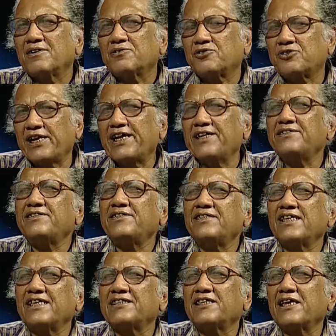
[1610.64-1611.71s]
trade
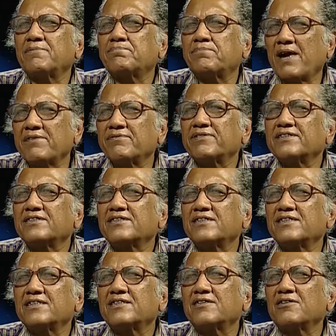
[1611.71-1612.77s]
in their private,
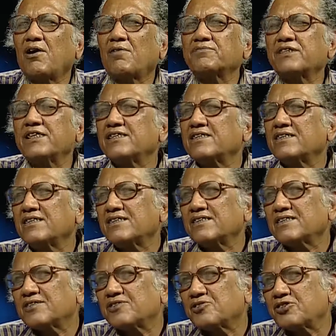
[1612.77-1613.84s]
of the
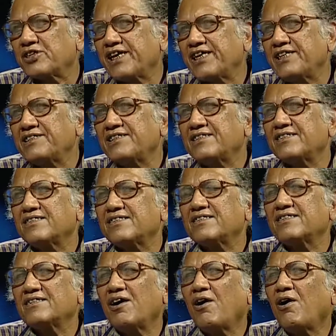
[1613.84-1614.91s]
trade
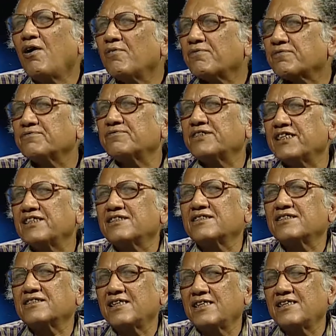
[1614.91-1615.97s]
of
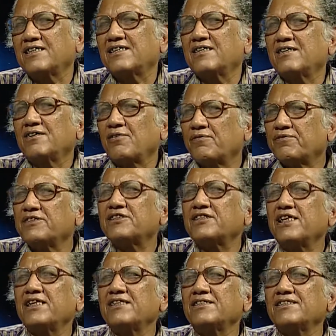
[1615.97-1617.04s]
these
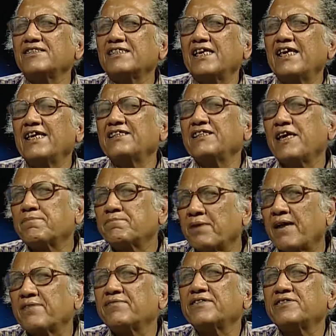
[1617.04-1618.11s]
officials in their
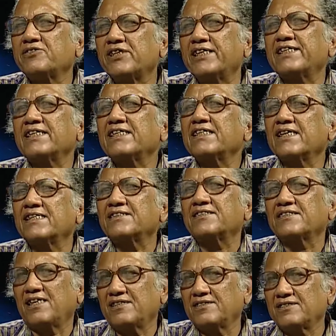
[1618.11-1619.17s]
private trading
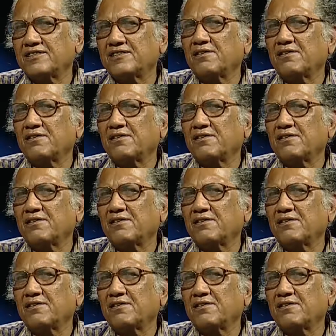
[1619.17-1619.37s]
concerns.